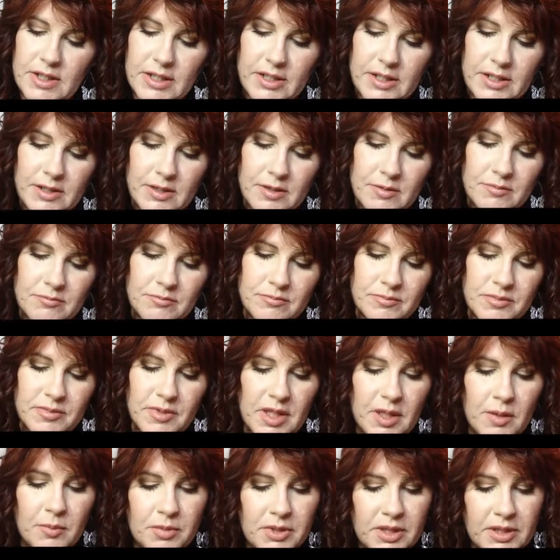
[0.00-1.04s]

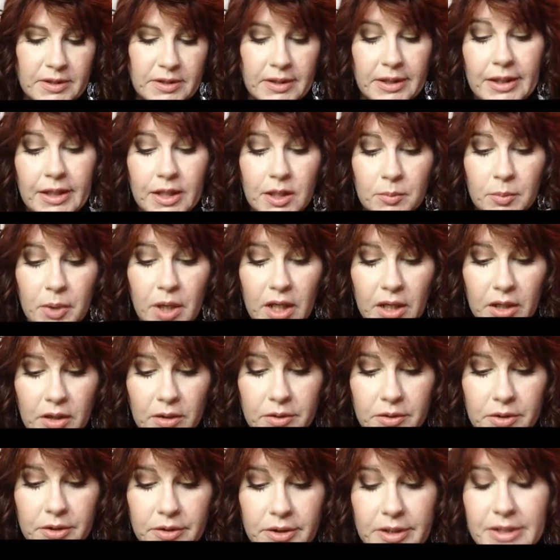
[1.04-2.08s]
ambient lighting
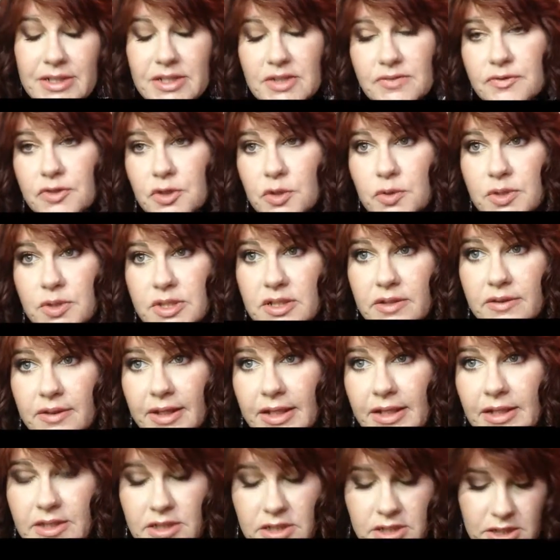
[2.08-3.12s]
powder in diffused
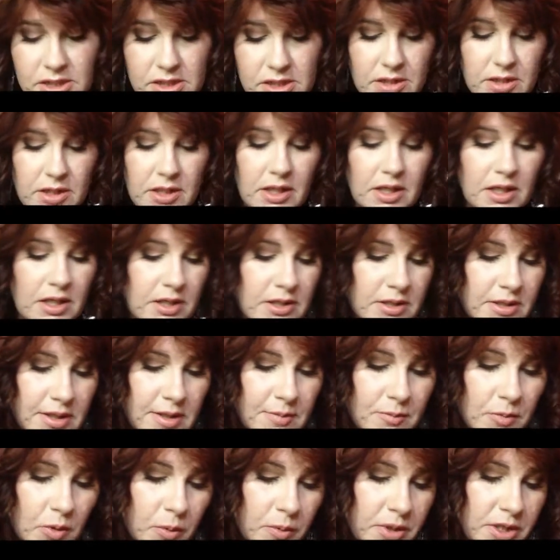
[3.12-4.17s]
light, and
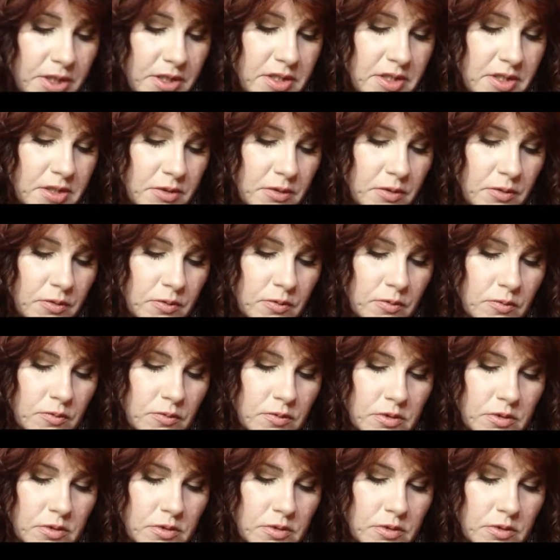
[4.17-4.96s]
I'm going to